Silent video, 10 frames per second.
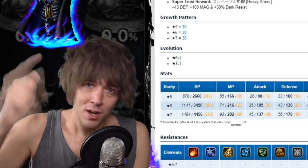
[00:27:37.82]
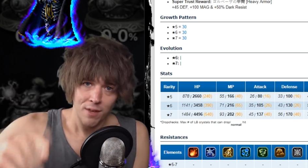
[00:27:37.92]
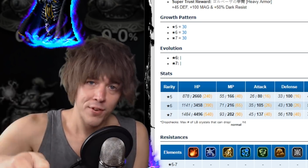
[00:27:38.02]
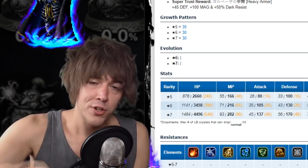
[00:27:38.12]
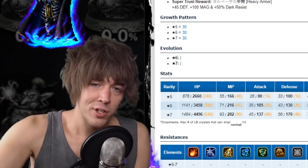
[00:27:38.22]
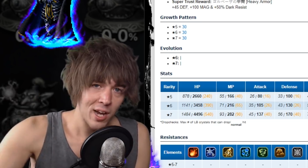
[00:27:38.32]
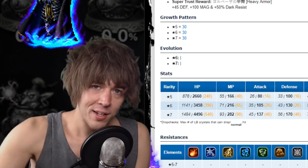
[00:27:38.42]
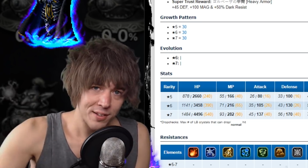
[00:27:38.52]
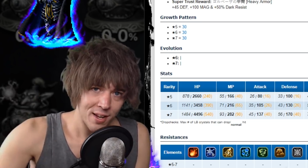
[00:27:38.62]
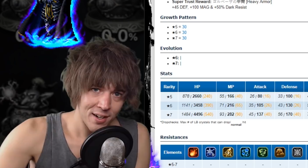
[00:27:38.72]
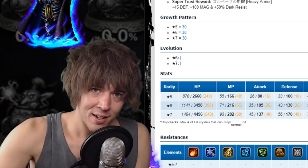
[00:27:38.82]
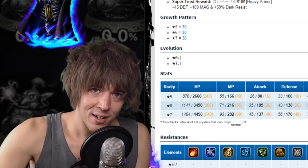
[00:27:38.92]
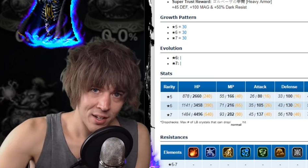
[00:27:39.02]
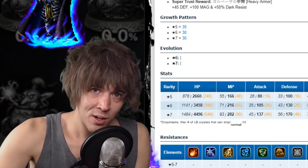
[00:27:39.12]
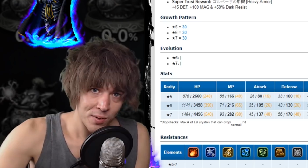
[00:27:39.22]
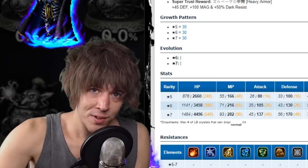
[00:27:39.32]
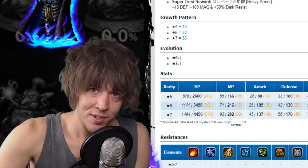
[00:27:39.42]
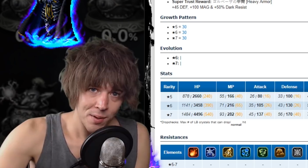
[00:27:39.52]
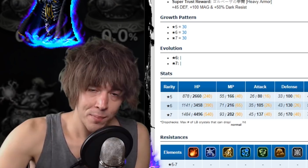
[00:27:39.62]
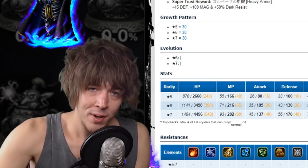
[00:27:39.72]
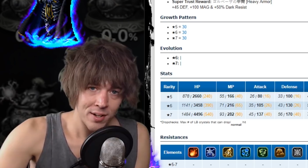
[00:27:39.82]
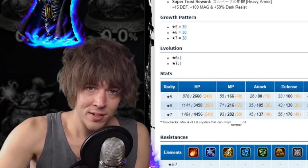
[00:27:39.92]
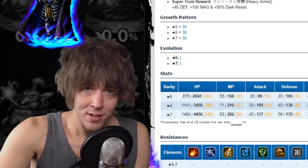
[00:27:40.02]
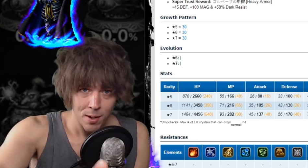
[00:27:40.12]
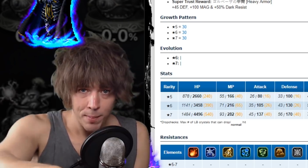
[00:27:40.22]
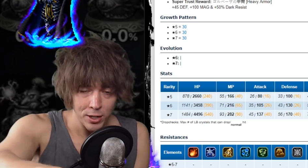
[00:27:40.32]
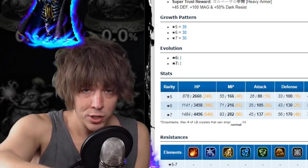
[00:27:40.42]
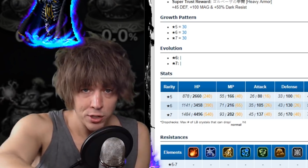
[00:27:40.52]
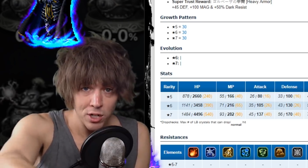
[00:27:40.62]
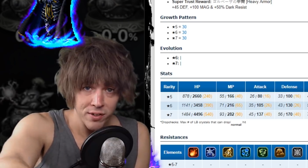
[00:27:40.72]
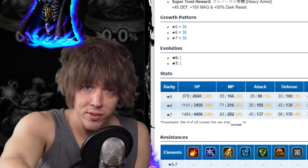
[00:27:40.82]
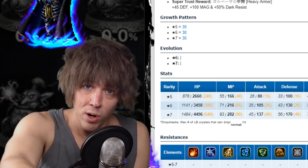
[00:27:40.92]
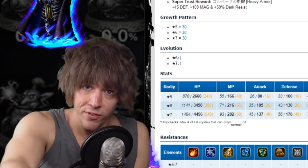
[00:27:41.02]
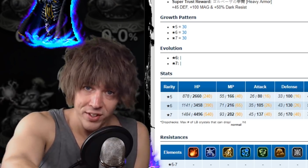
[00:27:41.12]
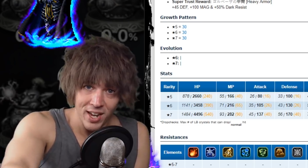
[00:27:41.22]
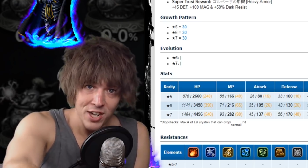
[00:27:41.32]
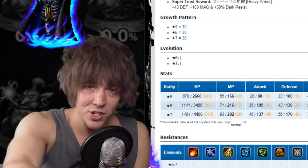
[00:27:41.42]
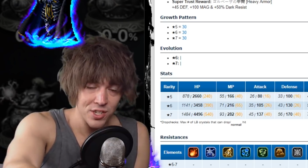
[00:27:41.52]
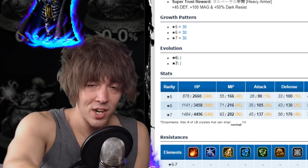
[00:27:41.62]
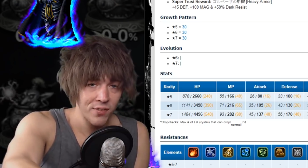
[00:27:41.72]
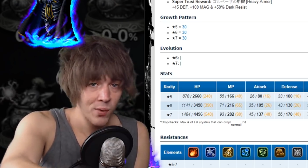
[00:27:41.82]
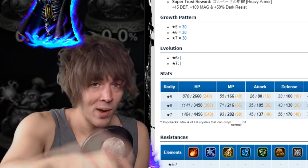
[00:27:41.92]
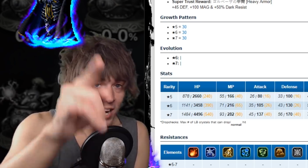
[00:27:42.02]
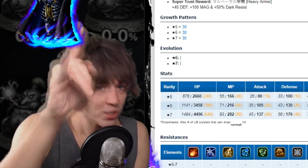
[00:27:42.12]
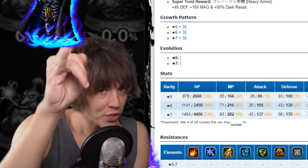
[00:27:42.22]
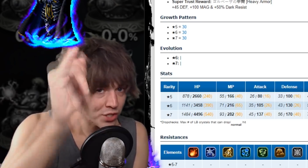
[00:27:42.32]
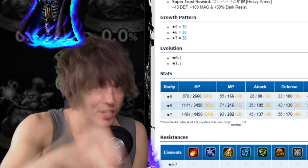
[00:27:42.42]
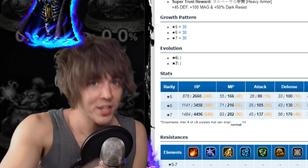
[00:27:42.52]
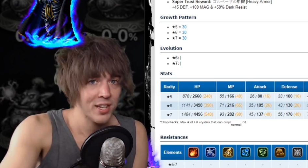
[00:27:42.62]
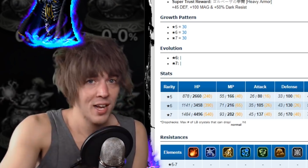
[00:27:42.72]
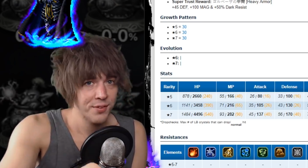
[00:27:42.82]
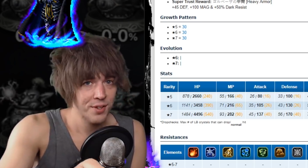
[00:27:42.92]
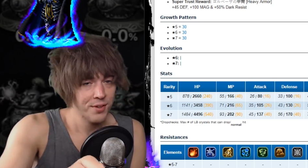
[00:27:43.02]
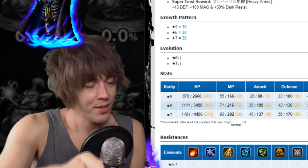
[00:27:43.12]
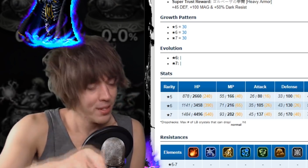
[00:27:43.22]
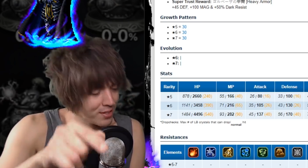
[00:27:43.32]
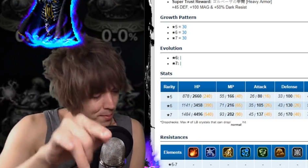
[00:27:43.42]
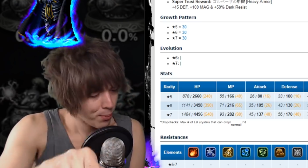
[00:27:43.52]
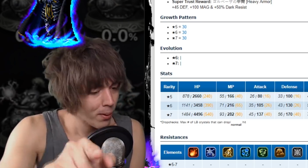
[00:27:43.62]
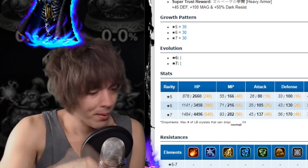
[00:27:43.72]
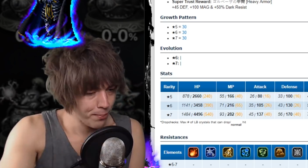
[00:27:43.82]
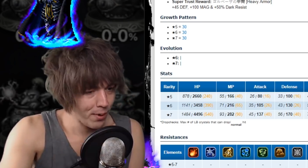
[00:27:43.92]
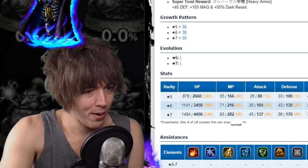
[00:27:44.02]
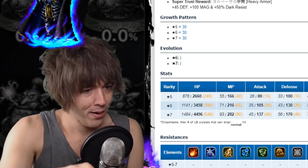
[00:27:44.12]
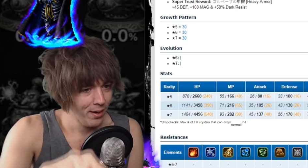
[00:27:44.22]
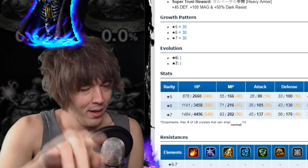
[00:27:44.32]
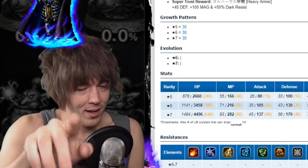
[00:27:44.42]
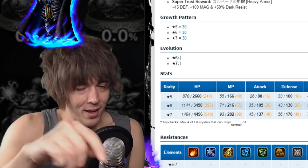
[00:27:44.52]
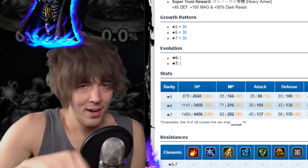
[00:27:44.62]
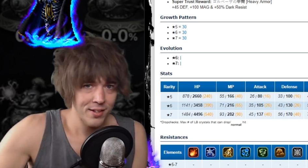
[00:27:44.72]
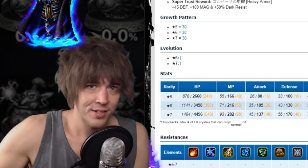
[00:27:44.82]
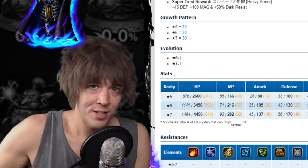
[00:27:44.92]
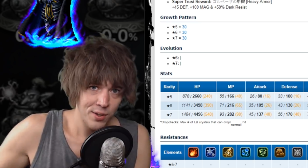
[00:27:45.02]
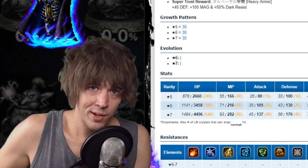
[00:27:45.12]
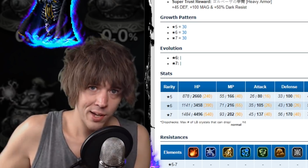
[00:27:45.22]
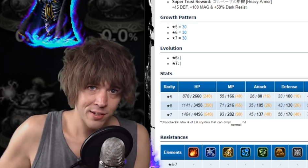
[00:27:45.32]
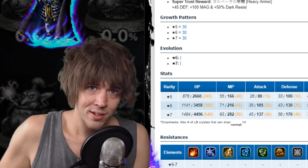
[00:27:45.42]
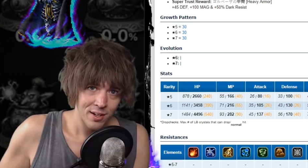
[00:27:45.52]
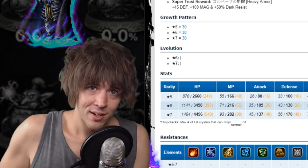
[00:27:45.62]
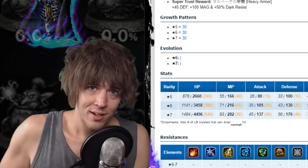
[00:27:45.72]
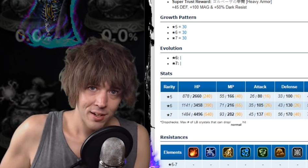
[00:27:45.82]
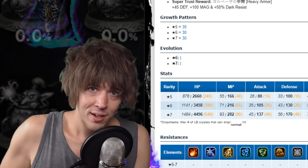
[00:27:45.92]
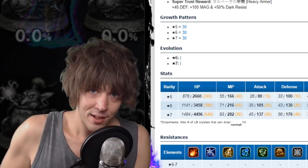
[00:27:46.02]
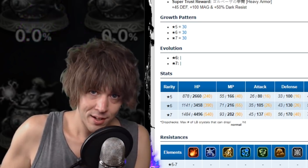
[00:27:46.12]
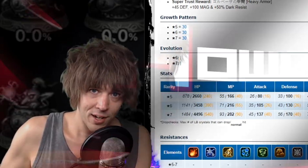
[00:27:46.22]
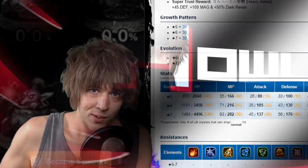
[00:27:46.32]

future content, you know where the sub button is. Make sure you turn the notifications on if you want to actually see the content though. That's the important part. And I'll see you guys in the next